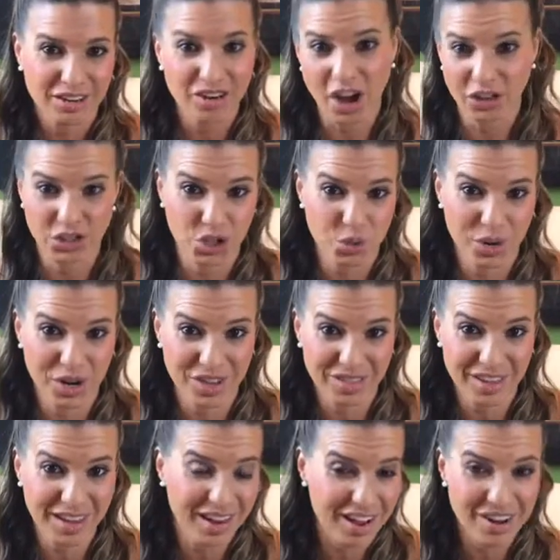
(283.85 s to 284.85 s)
not do
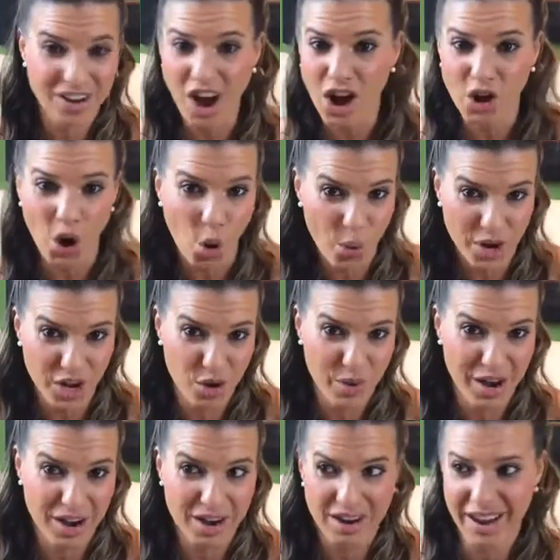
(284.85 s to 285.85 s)
anything and not go
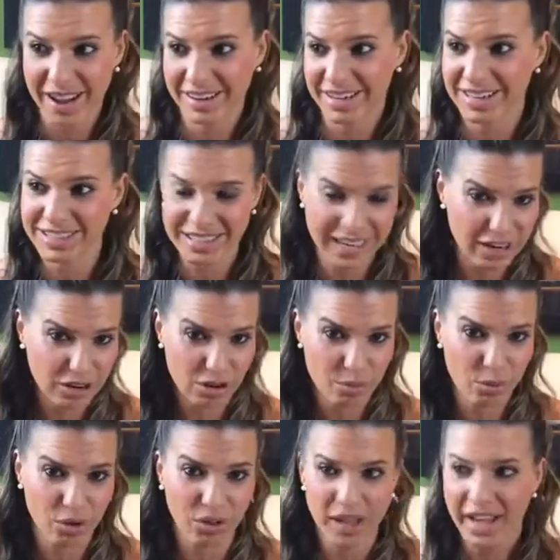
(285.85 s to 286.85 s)
anywhere and eat
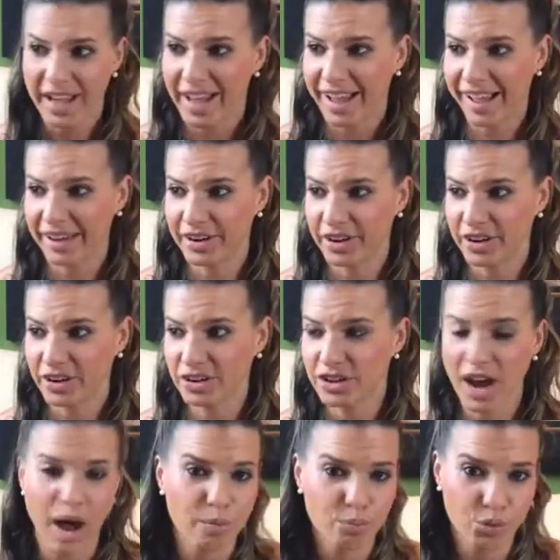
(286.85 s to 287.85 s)
terrible and
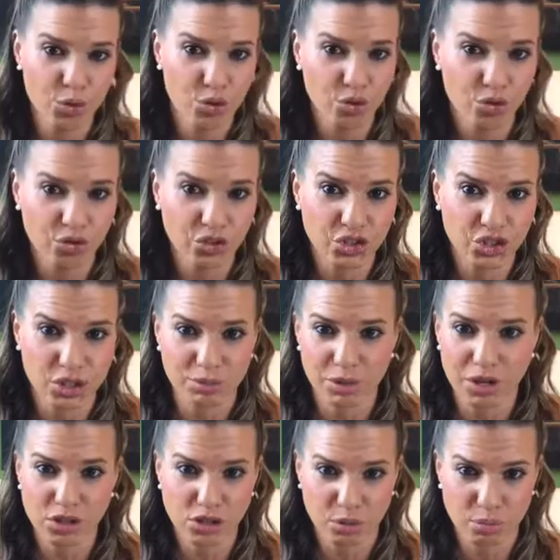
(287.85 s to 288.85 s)
not move
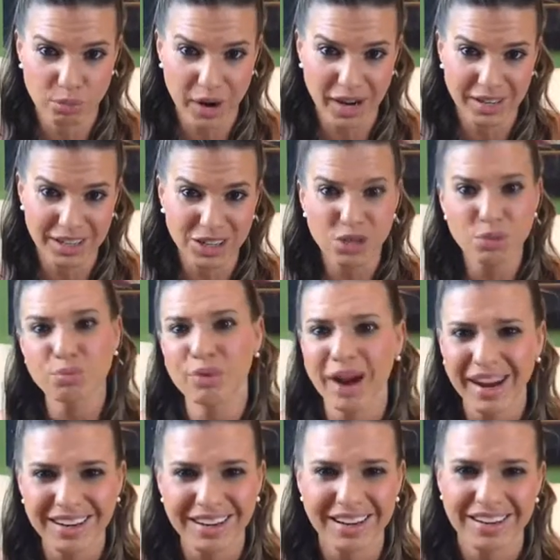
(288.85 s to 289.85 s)
just because you're pregnant. You're
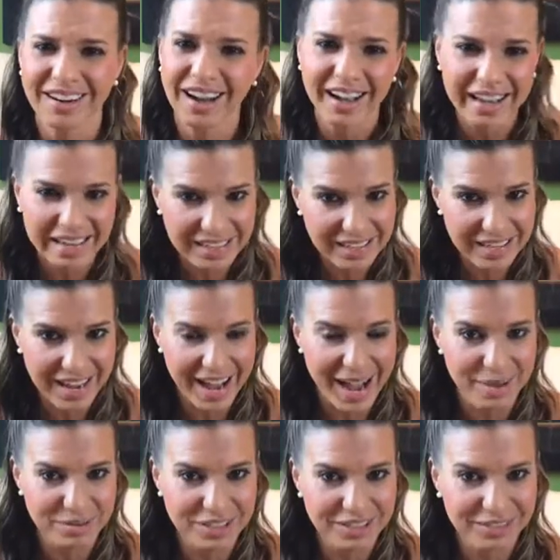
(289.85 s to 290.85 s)
pregnant, not
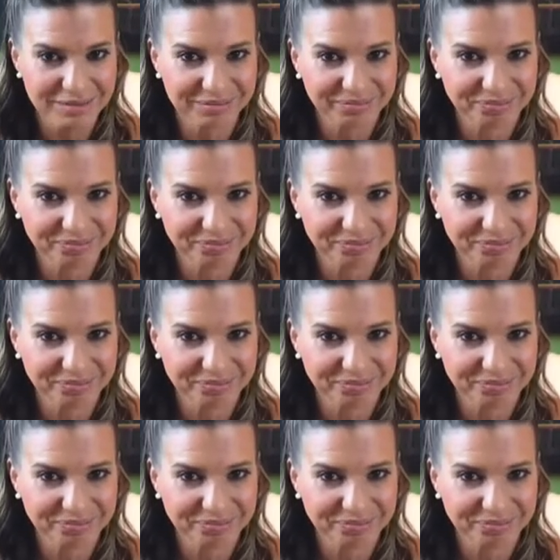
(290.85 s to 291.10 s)
handicapped.